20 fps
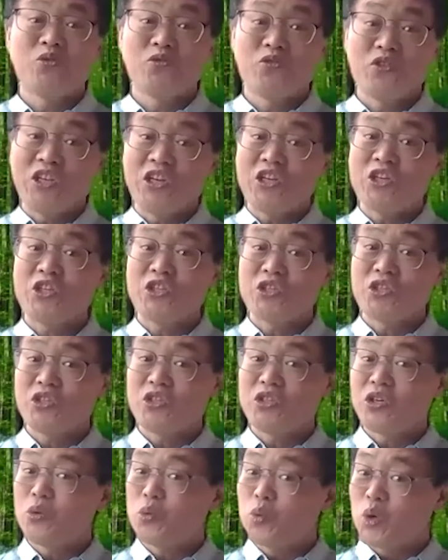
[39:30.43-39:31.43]

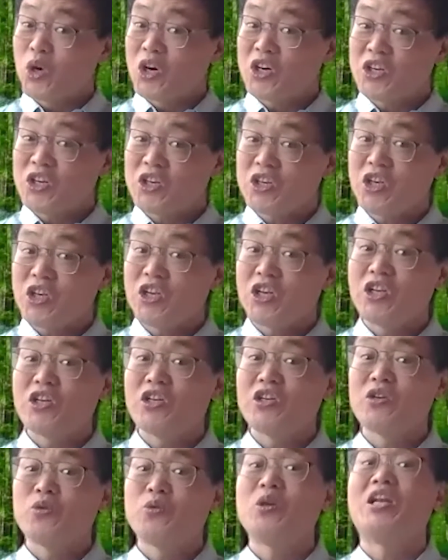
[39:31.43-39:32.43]
finish your work and
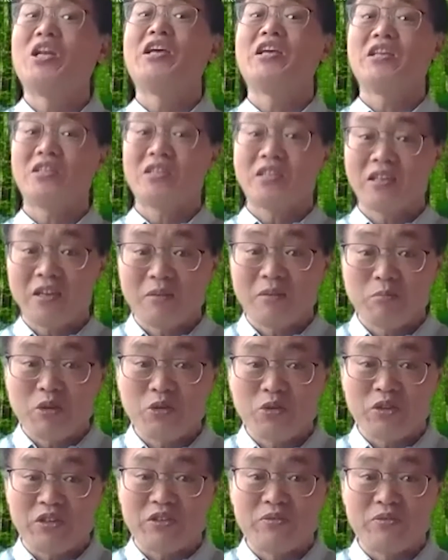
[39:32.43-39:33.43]
release the
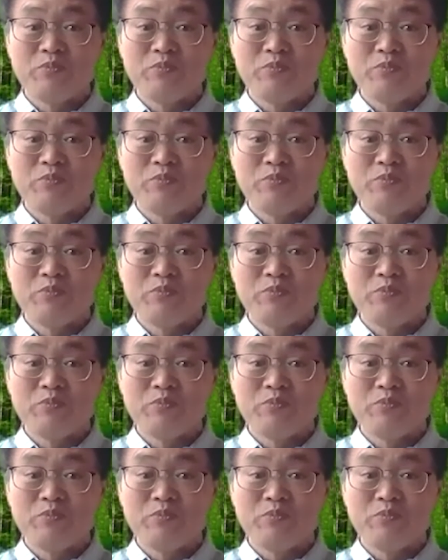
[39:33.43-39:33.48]
computer.